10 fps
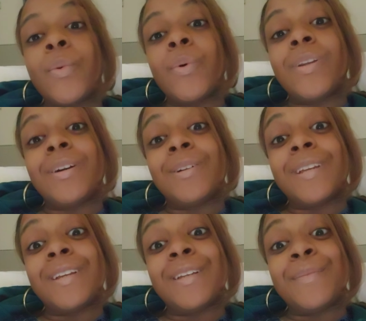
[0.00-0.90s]
What don't
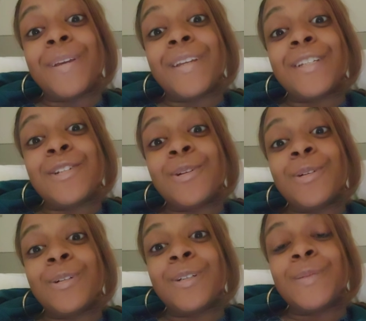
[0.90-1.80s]
kill you, make you
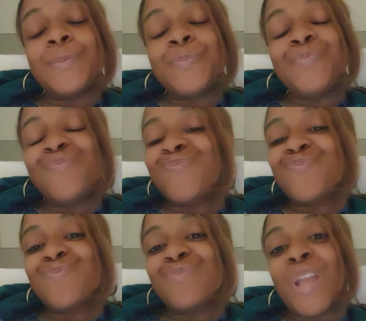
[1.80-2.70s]
stronger.
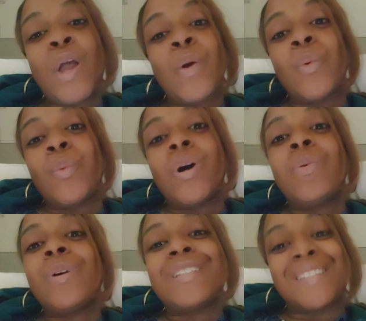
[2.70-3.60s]

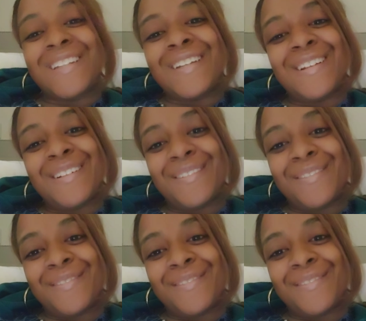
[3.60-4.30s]
One wasn't enough.